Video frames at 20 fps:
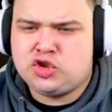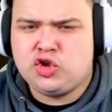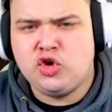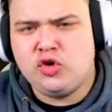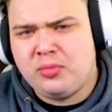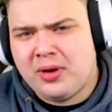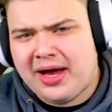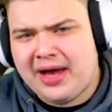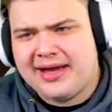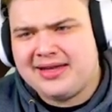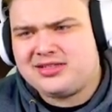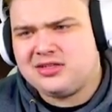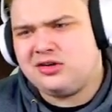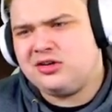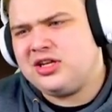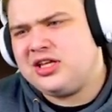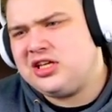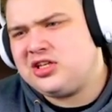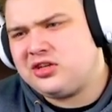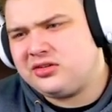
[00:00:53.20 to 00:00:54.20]
buys on
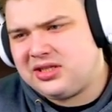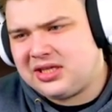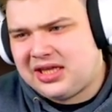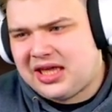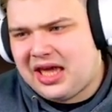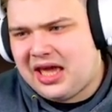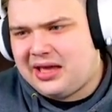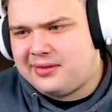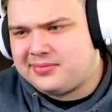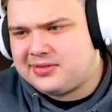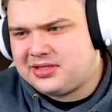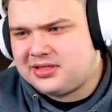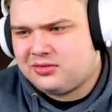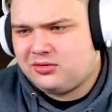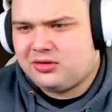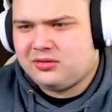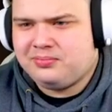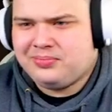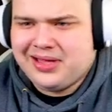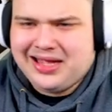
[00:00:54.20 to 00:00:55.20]
each of the games. We'll
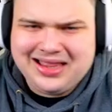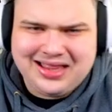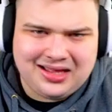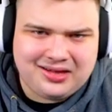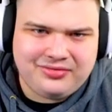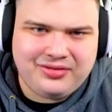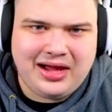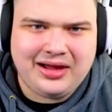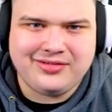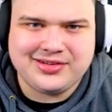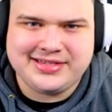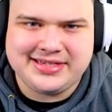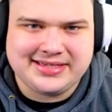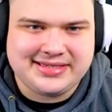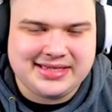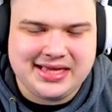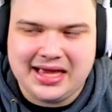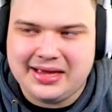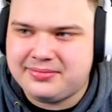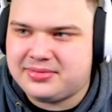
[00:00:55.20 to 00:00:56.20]
play like five or six
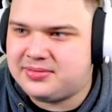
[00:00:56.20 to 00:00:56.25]
games, my